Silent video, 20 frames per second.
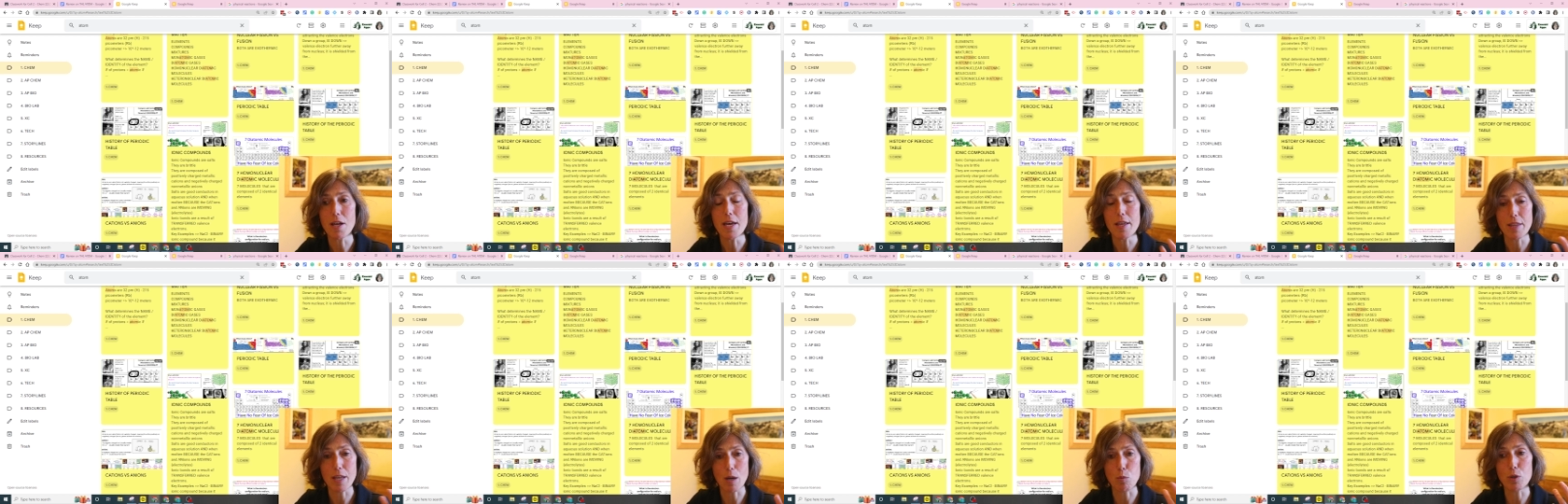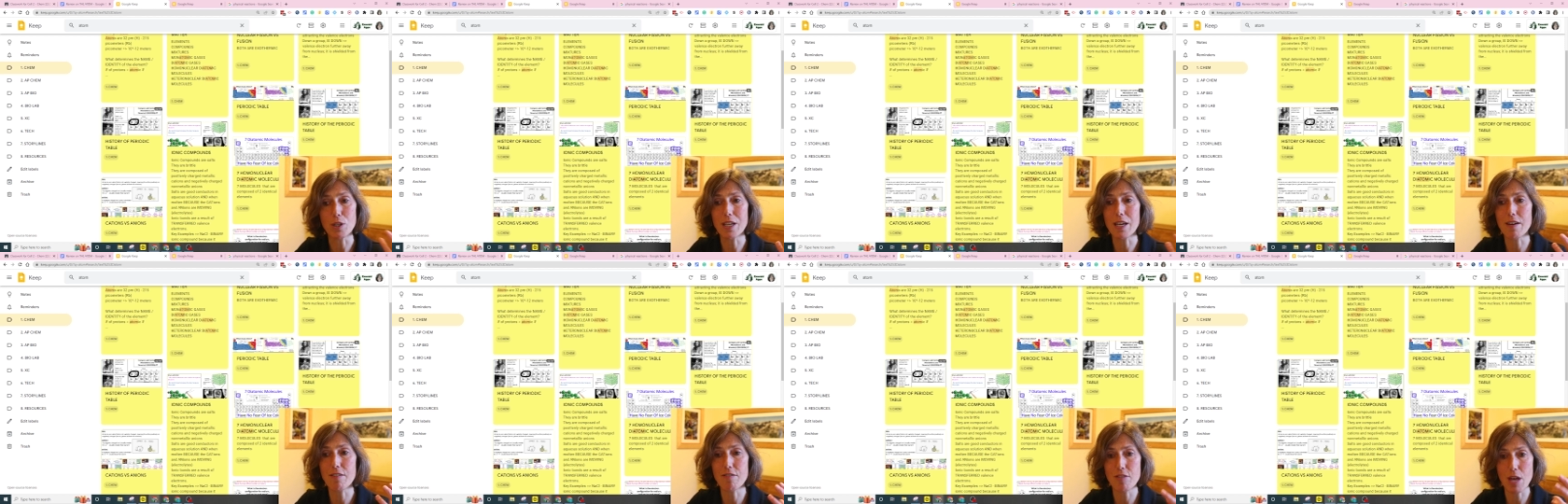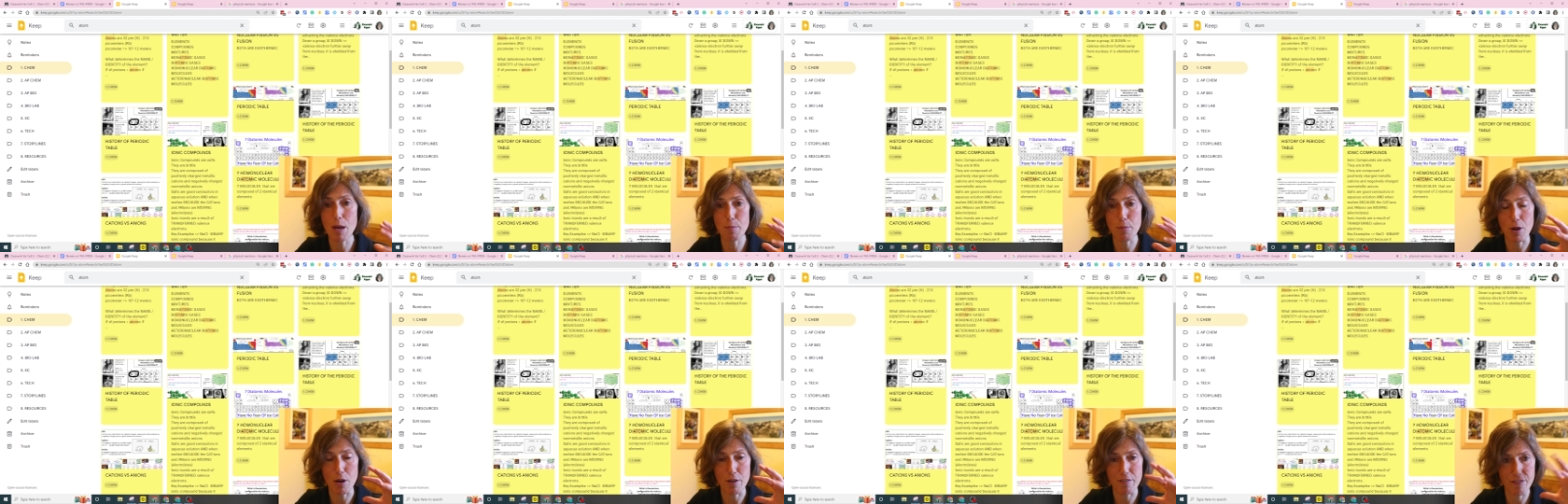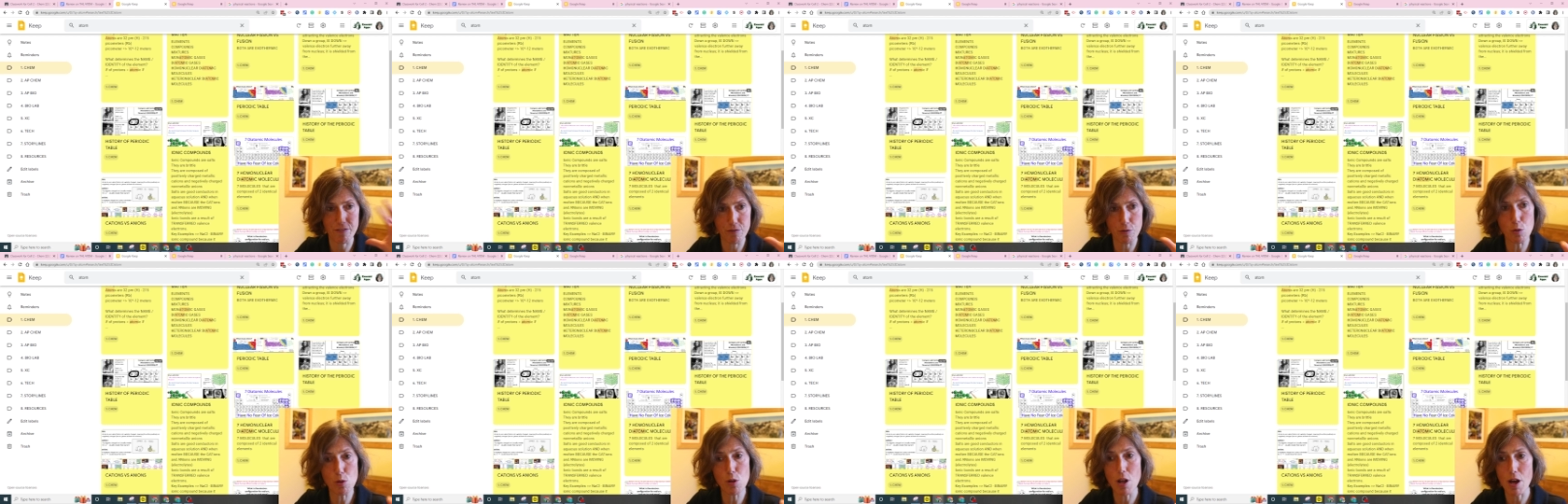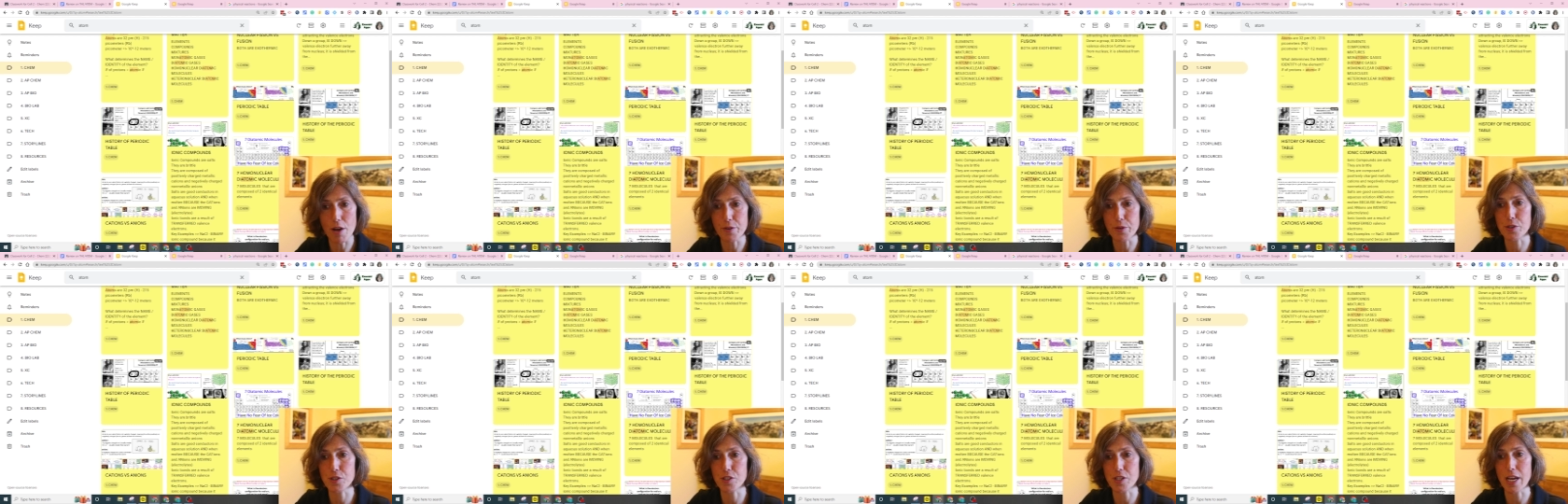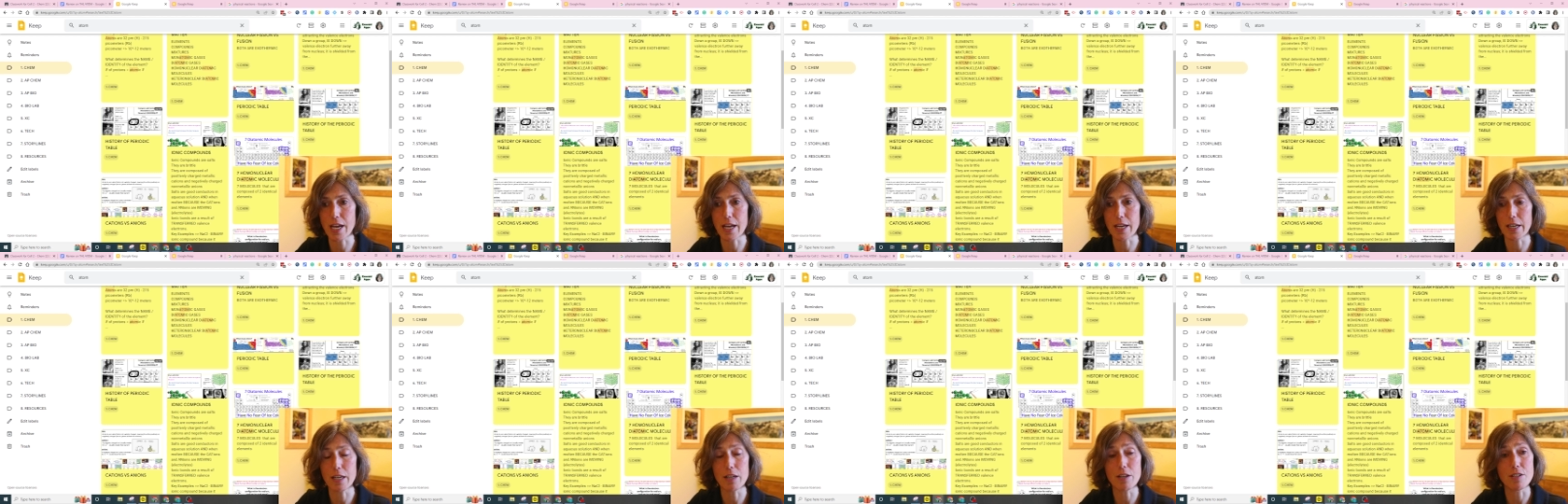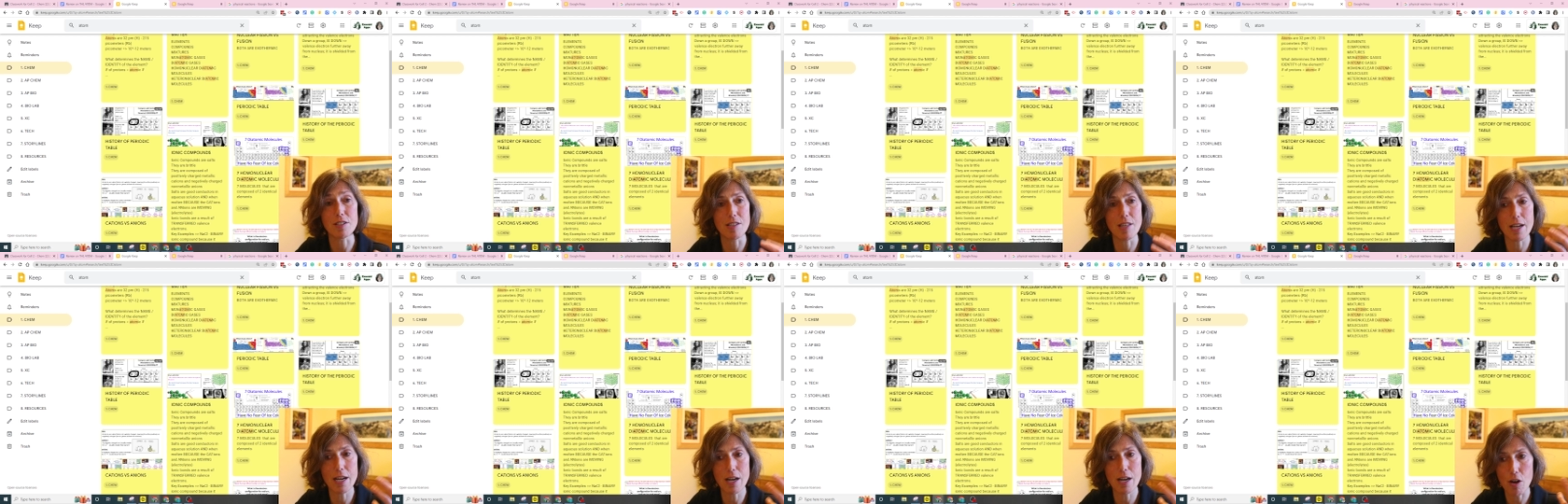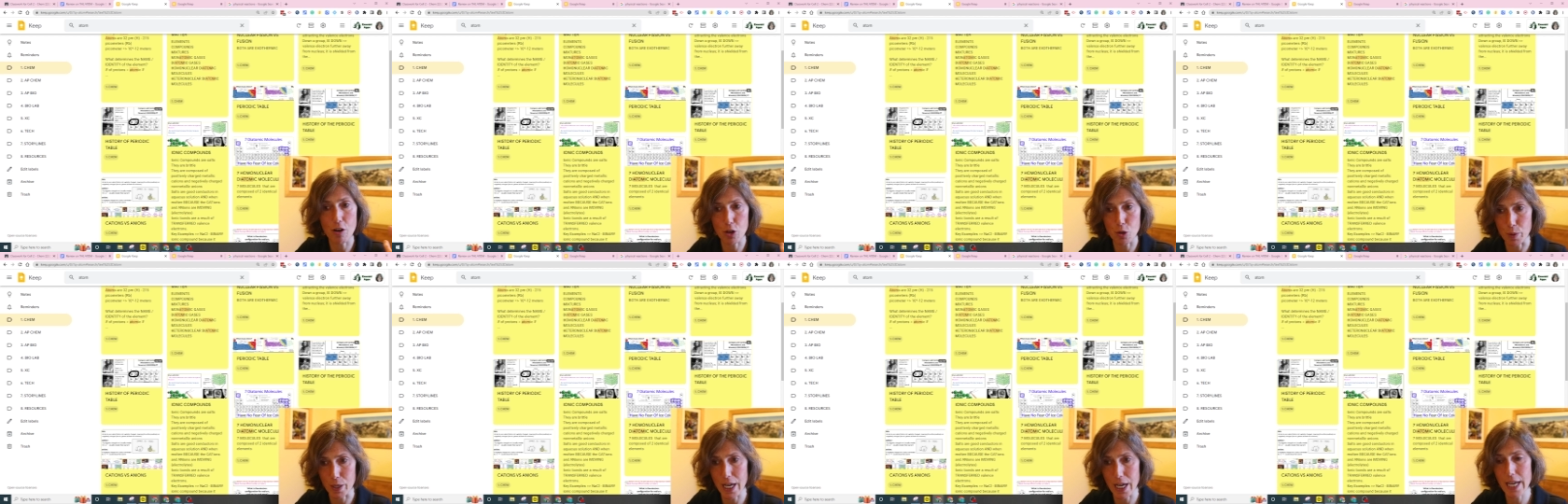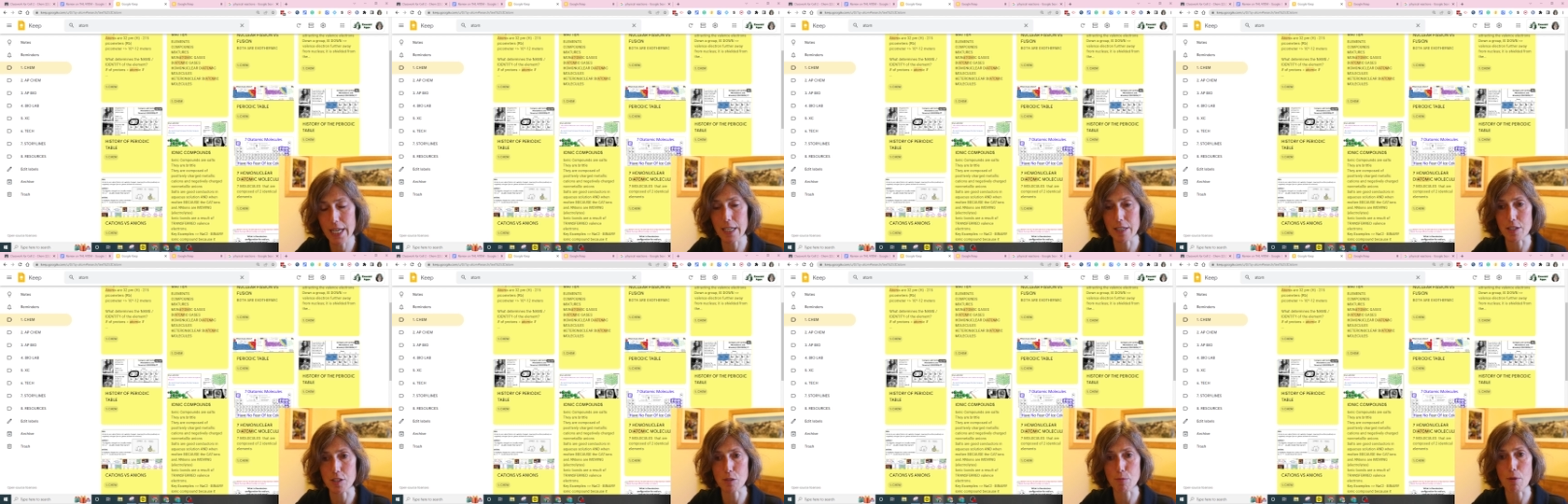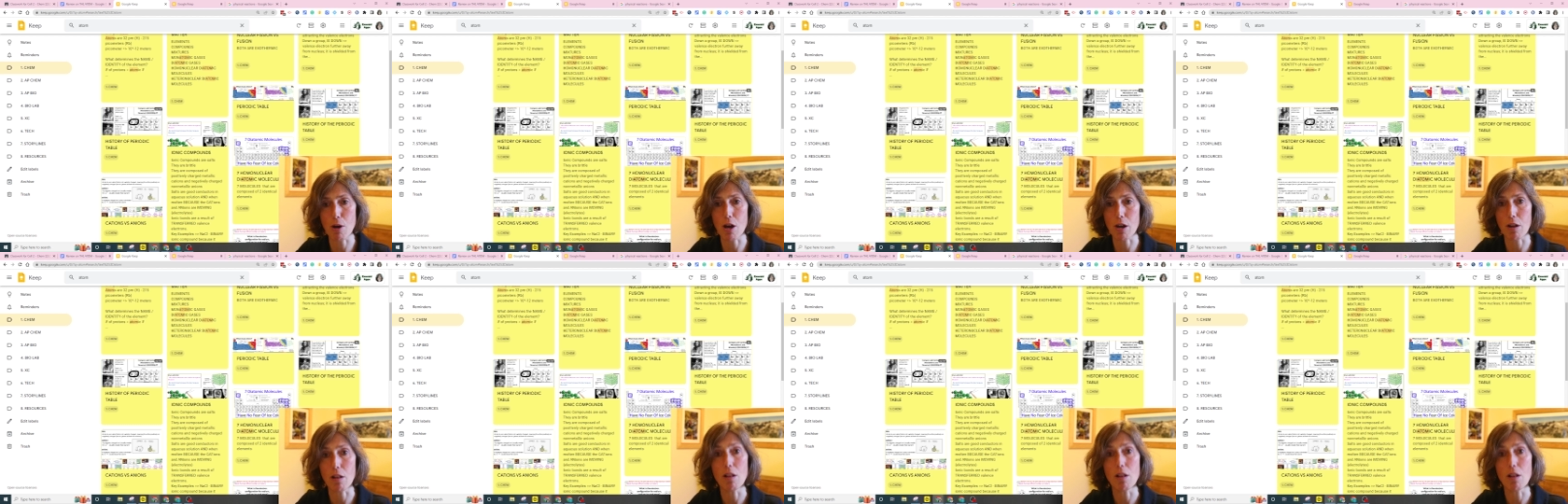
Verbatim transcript: that would give them a full understanding because they are creating this model